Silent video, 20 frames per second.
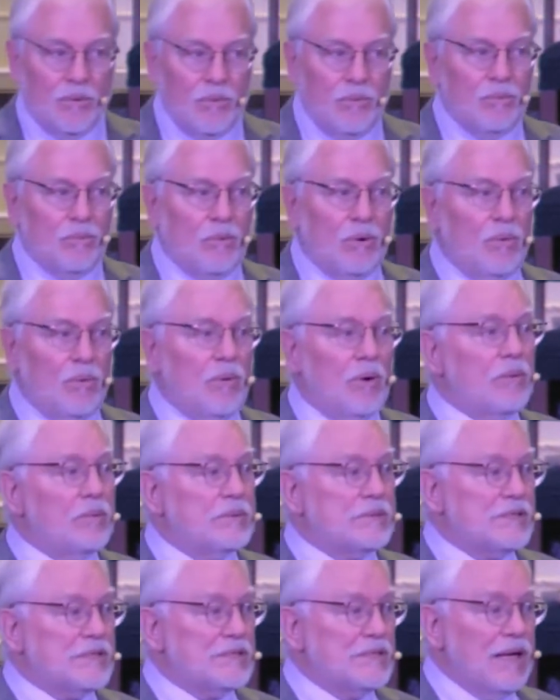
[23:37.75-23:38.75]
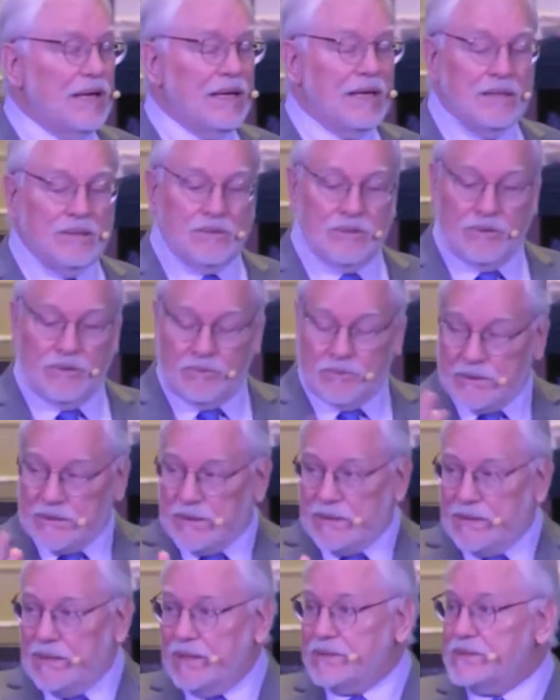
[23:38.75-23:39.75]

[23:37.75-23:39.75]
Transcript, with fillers: Well, where was it taken to? Well, the next